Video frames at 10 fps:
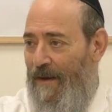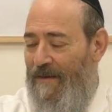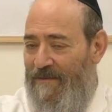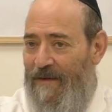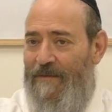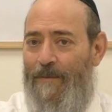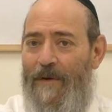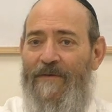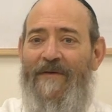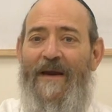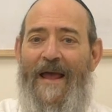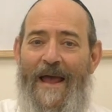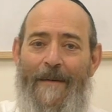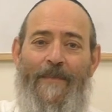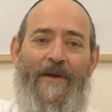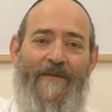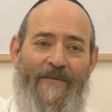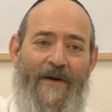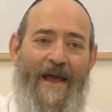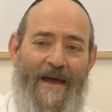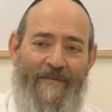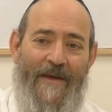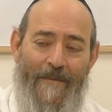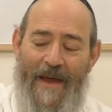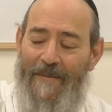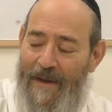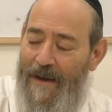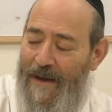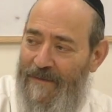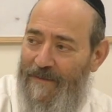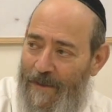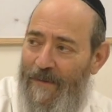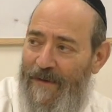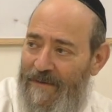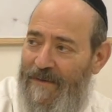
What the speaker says: Is this person happier for having met me and spoken